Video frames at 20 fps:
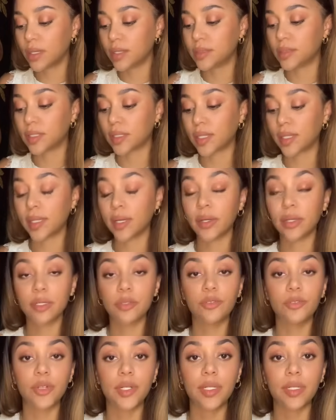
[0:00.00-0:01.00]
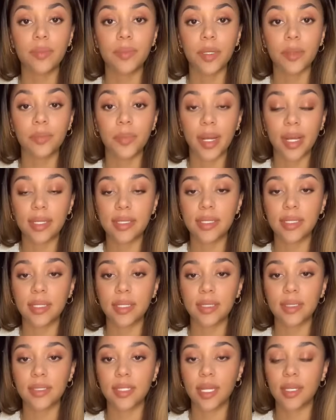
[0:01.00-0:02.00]
declaring freedom and passing
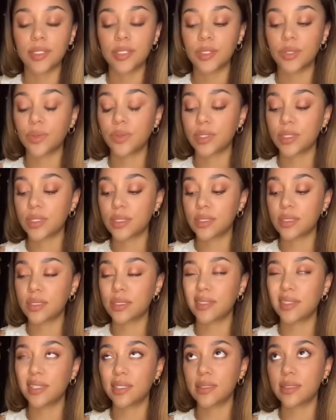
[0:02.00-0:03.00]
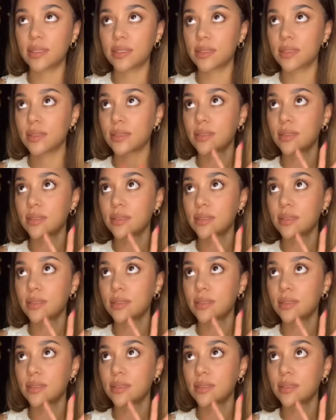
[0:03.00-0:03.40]
a test. So this